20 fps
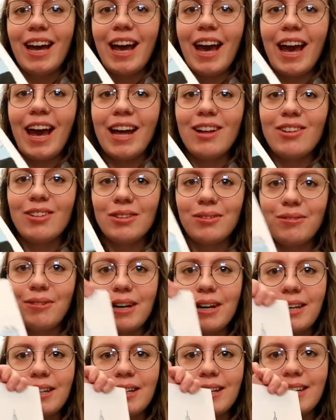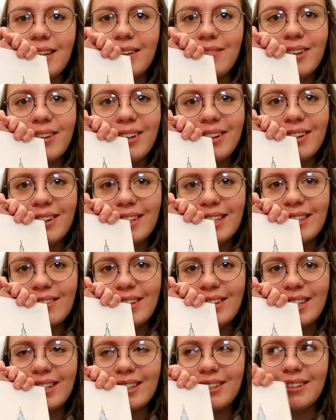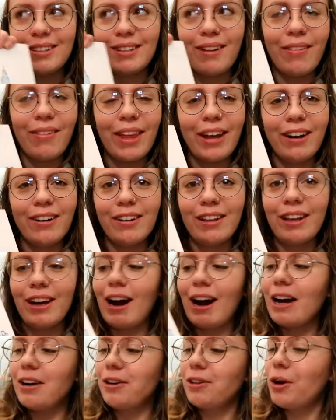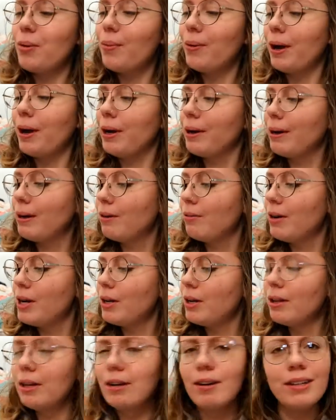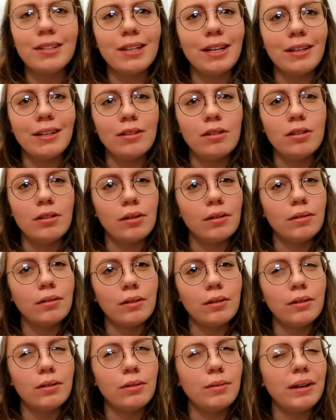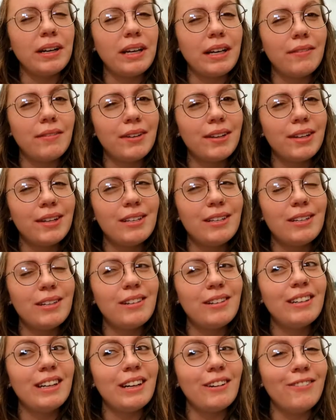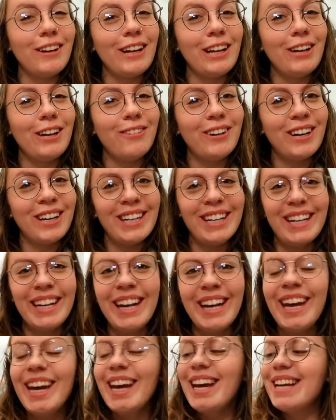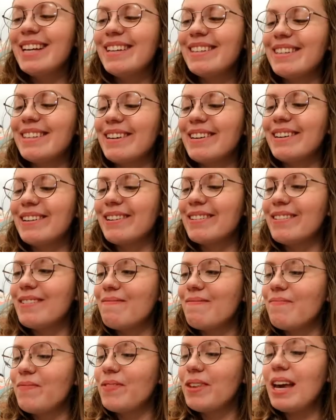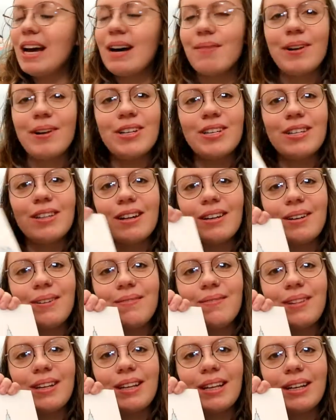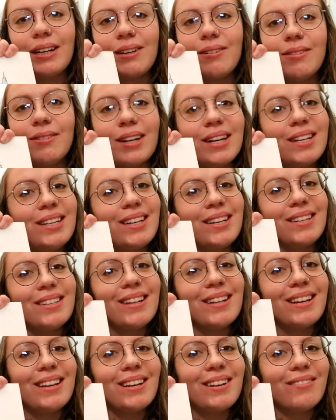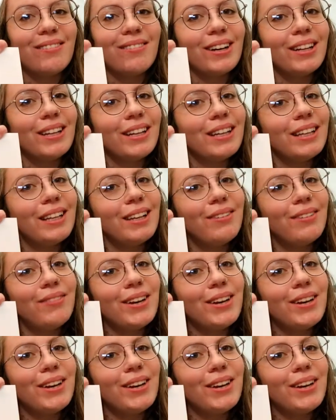and just write like Merry Christmas or something on there. I don't know what I'm gonna write on there because I don't know who I'm giving this to, if anyone. So yeah, but I just thought it'd be like a cool idea so that you could write like a little